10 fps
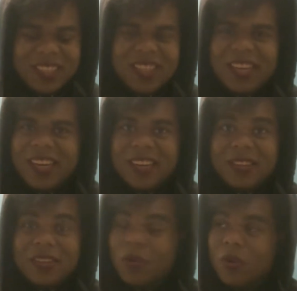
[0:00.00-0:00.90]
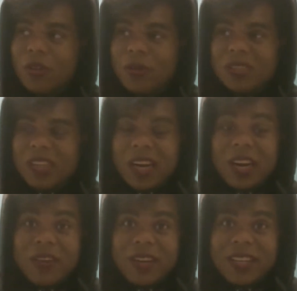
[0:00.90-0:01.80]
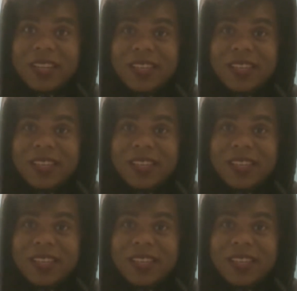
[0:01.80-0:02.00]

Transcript: And that's a huge irony.